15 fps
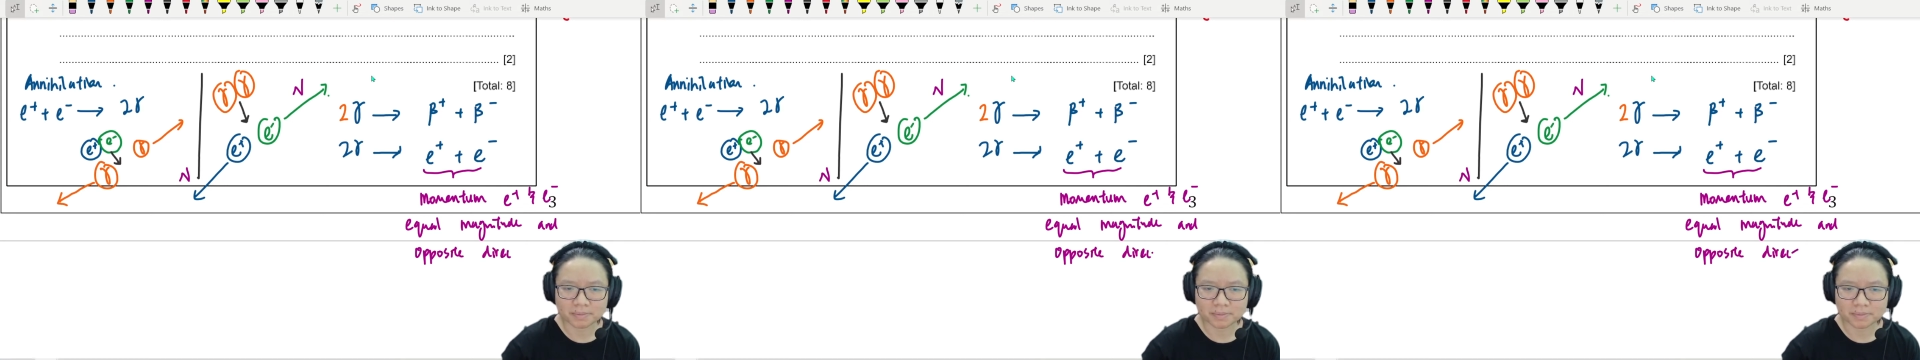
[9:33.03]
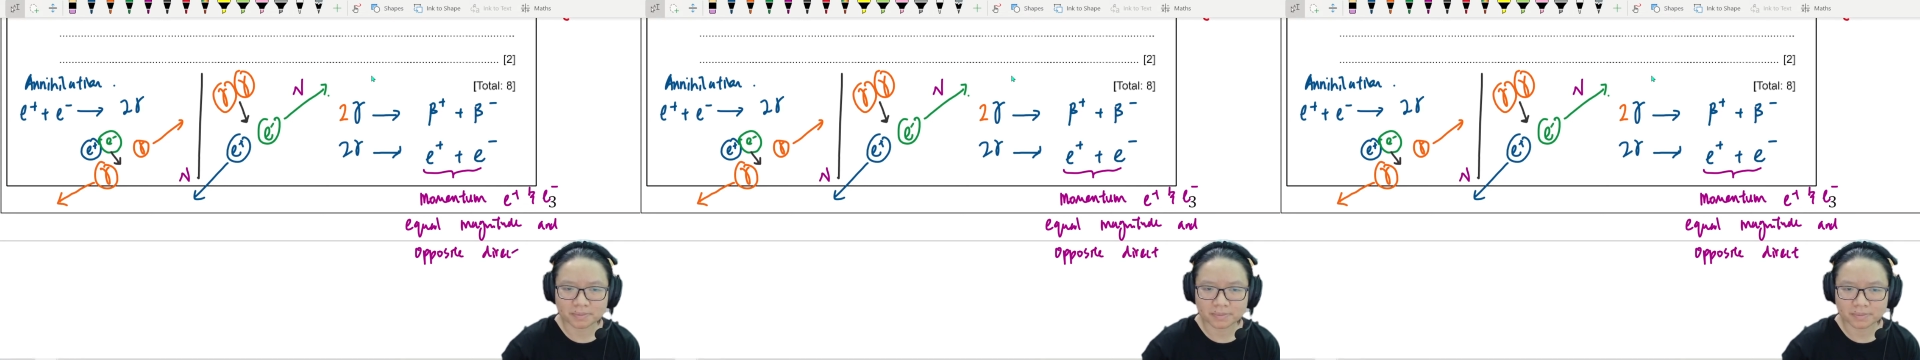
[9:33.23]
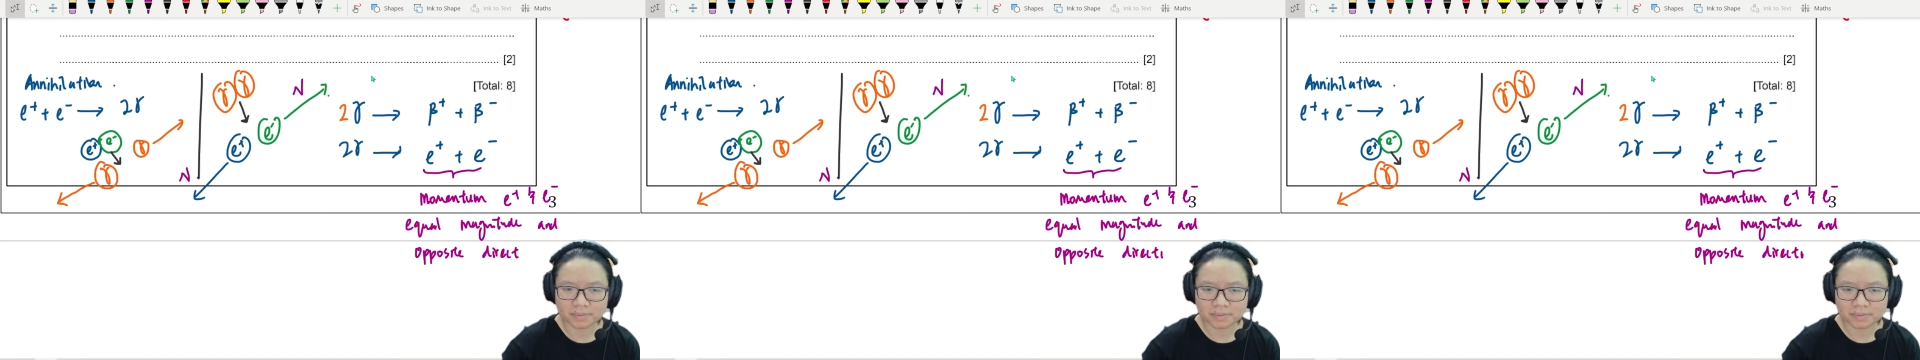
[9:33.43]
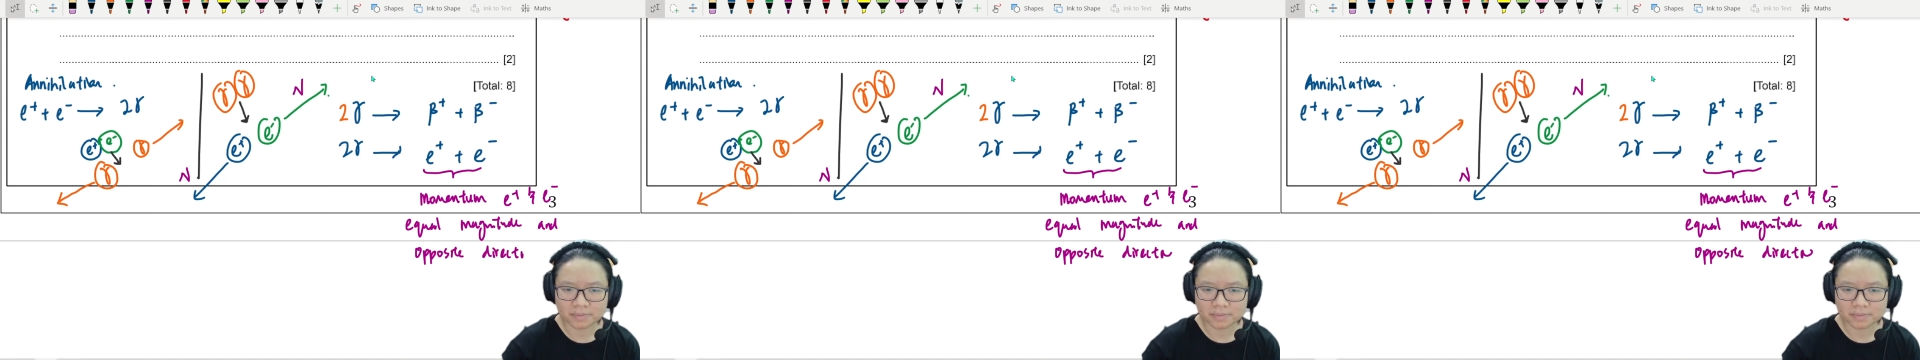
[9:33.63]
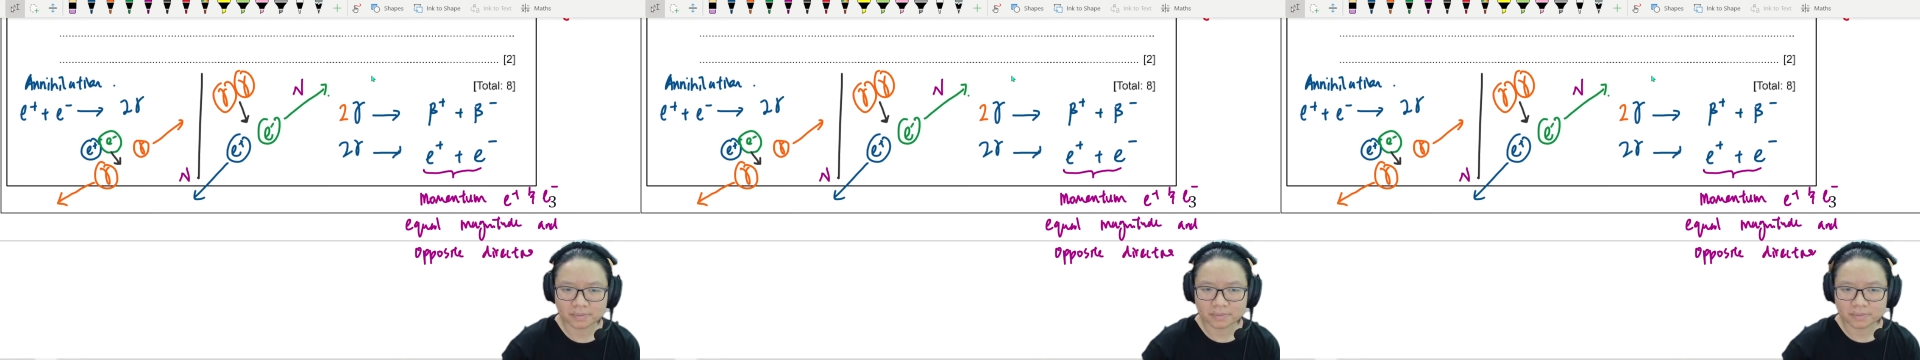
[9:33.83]

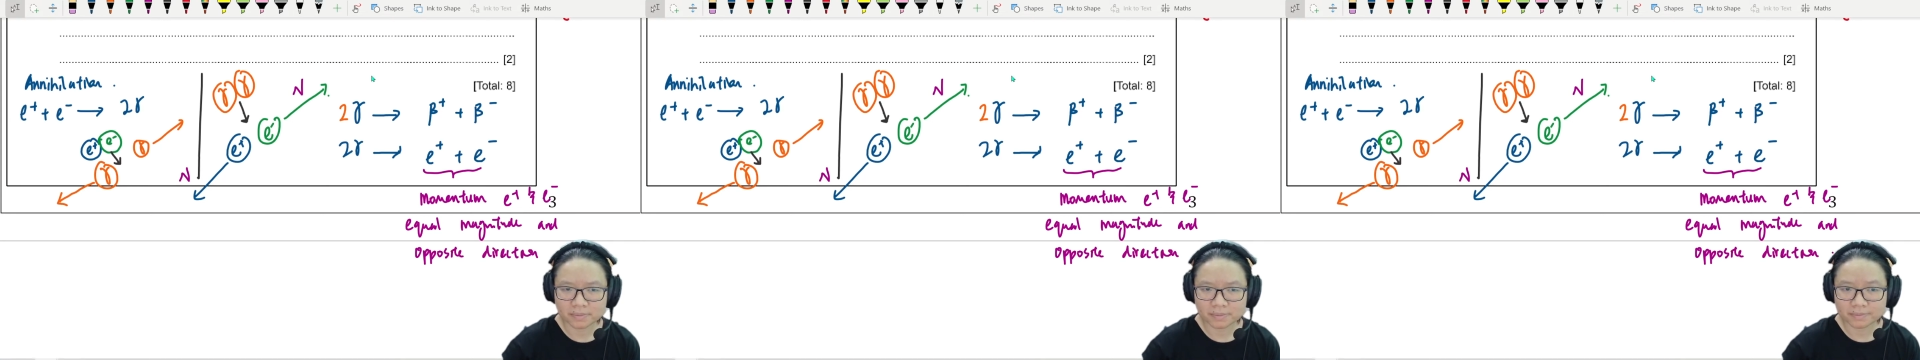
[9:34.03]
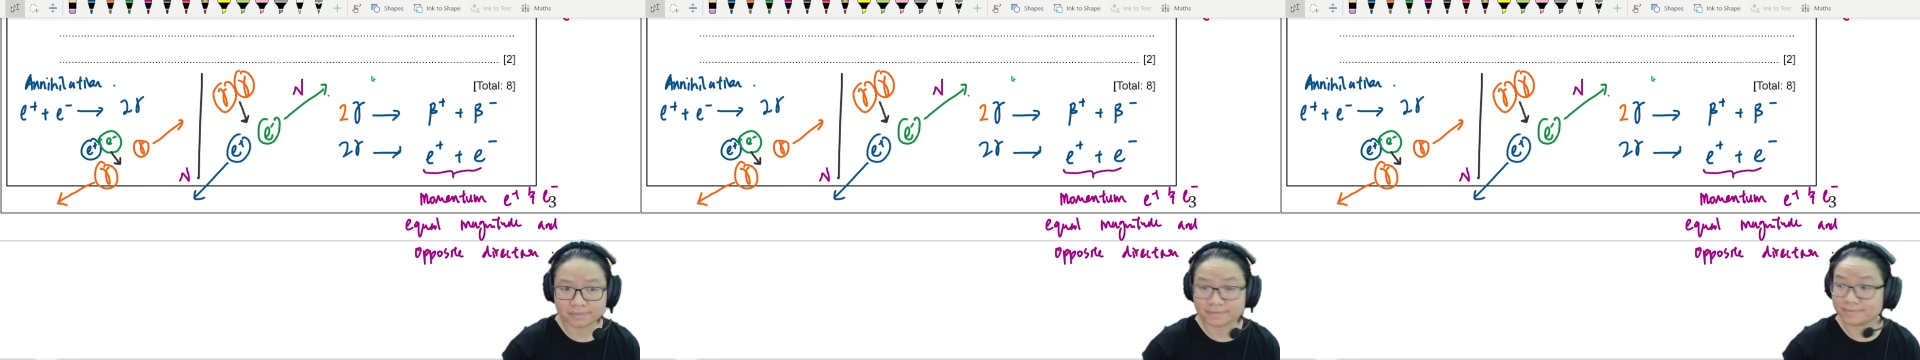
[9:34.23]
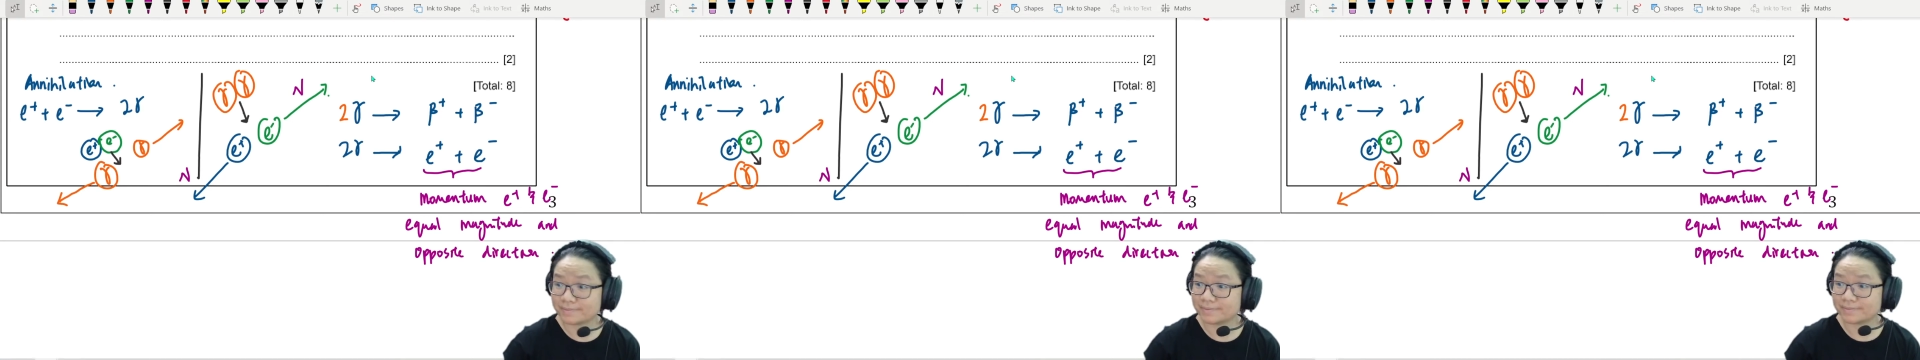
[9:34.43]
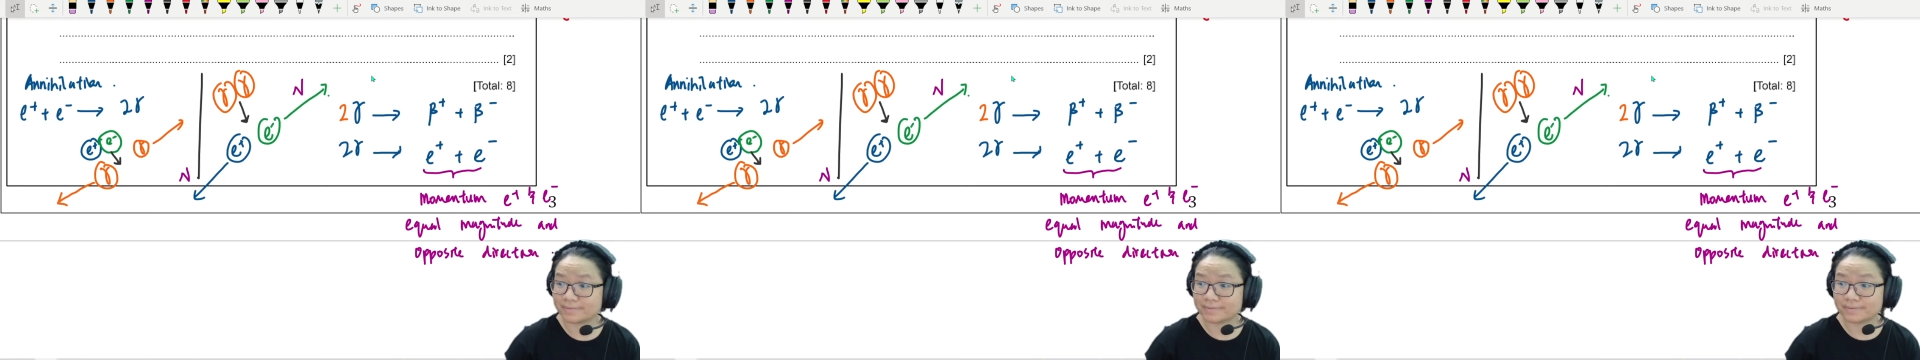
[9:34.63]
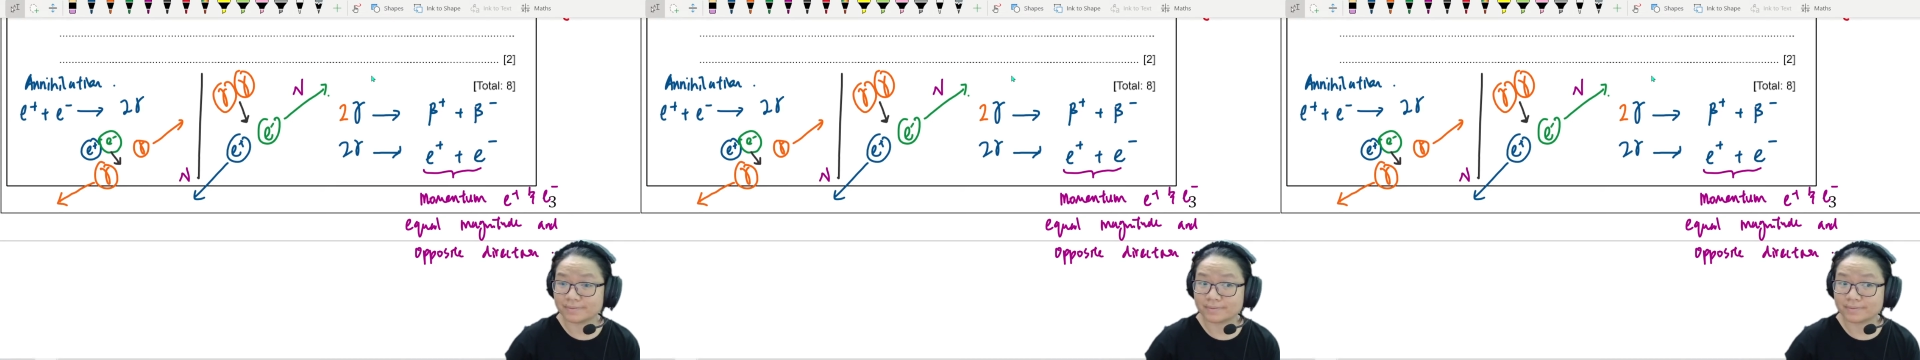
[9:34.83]
(no one is talking)